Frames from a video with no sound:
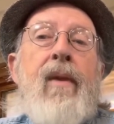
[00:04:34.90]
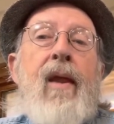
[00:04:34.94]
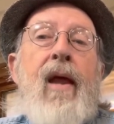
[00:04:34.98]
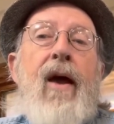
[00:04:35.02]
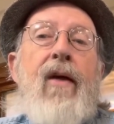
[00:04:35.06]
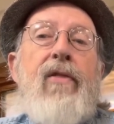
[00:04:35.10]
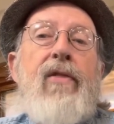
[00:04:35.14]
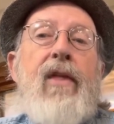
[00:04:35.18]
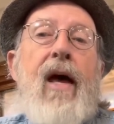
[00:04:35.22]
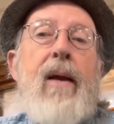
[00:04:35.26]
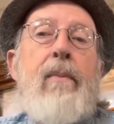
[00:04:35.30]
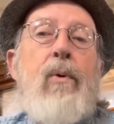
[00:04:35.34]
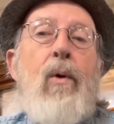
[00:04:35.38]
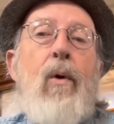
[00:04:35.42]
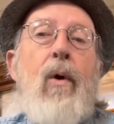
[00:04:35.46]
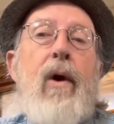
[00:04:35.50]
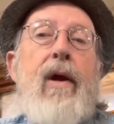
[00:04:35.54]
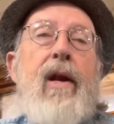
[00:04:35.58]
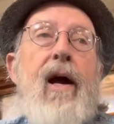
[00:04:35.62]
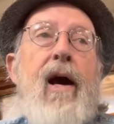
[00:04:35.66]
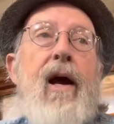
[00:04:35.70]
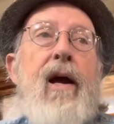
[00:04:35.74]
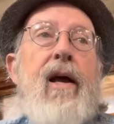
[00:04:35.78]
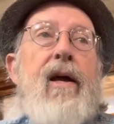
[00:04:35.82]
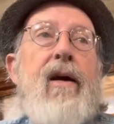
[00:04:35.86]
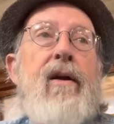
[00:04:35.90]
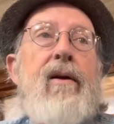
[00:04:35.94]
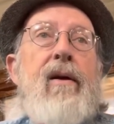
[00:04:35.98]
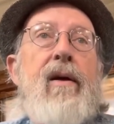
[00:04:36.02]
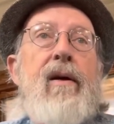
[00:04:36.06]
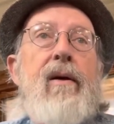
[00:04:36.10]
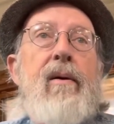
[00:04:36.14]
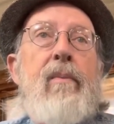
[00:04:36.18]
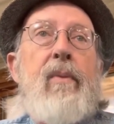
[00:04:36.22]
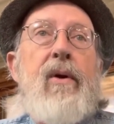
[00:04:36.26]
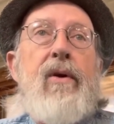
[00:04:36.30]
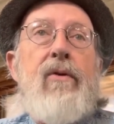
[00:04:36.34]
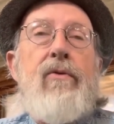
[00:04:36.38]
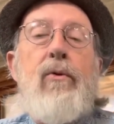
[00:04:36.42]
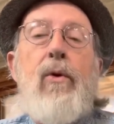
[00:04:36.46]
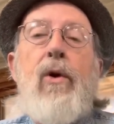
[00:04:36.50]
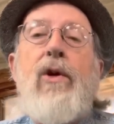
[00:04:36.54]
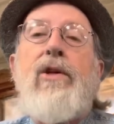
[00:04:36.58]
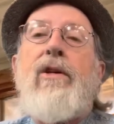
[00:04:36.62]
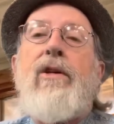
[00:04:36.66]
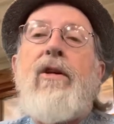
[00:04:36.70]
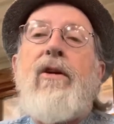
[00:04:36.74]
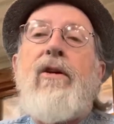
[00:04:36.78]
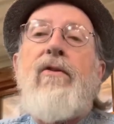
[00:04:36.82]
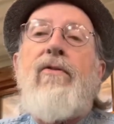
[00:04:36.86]
At that point, I had been
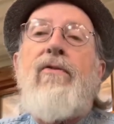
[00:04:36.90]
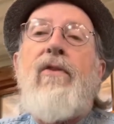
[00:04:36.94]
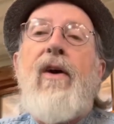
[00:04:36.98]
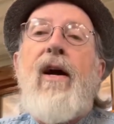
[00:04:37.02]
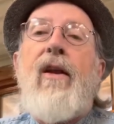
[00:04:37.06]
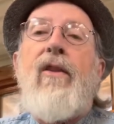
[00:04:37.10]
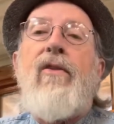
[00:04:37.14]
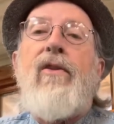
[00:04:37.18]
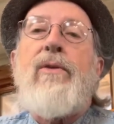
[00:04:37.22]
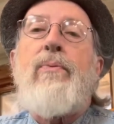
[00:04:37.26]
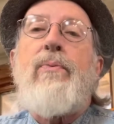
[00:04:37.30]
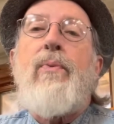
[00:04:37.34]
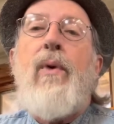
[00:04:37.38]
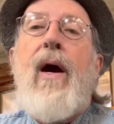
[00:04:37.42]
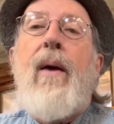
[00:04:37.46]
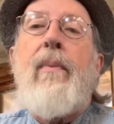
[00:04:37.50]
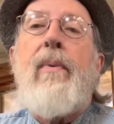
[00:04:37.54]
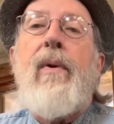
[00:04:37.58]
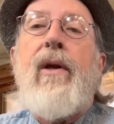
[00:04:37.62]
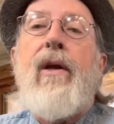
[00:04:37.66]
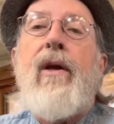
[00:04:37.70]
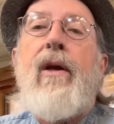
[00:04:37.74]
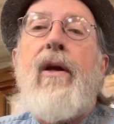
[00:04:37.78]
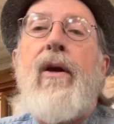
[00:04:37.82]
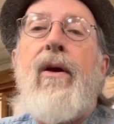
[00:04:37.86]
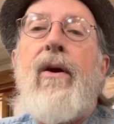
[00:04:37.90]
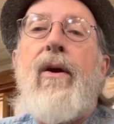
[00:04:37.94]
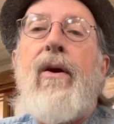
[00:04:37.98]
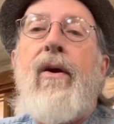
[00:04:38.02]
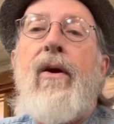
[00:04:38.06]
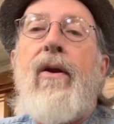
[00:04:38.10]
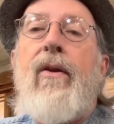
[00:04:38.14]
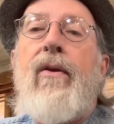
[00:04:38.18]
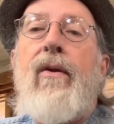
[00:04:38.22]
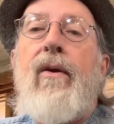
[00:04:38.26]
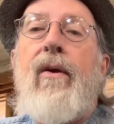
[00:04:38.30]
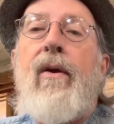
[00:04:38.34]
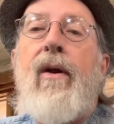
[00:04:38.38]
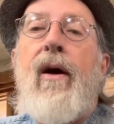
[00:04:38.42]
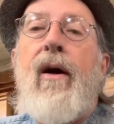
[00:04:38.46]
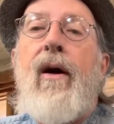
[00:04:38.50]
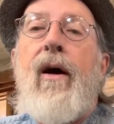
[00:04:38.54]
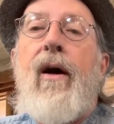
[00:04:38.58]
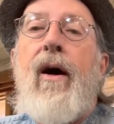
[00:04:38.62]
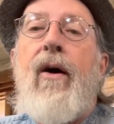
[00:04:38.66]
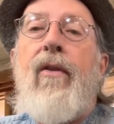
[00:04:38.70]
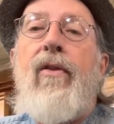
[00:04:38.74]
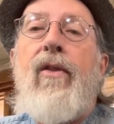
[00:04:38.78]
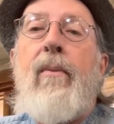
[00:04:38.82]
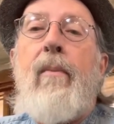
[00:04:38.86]
fortunate to find this property here in
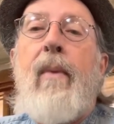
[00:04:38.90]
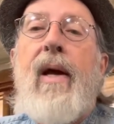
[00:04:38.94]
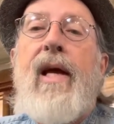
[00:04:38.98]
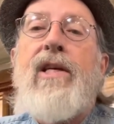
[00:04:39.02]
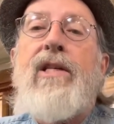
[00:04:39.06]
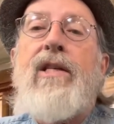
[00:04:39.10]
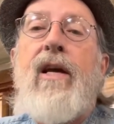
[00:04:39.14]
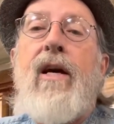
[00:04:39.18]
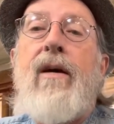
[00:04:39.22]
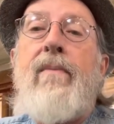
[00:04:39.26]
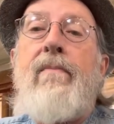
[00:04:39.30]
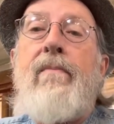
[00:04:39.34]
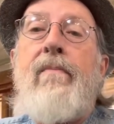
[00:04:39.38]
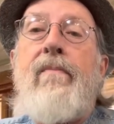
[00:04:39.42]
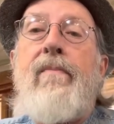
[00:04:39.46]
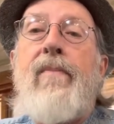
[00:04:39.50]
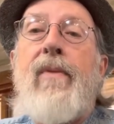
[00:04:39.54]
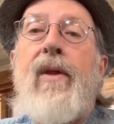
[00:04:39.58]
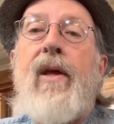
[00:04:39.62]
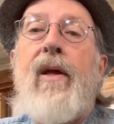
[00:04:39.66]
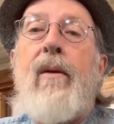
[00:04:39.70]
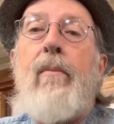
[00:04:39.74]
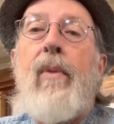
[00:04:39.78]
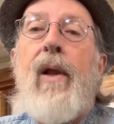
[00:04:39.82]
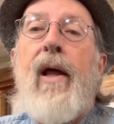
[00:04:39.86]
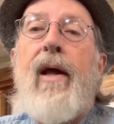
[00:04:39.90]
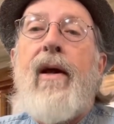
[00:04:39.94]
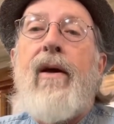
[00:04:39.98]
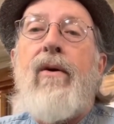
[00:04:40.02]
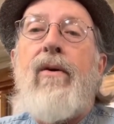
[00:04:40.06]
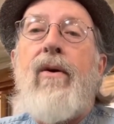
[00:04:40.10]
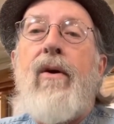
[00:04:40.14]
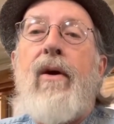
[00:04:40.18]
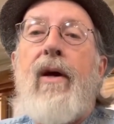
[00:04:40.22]
on the Mesa in Blanco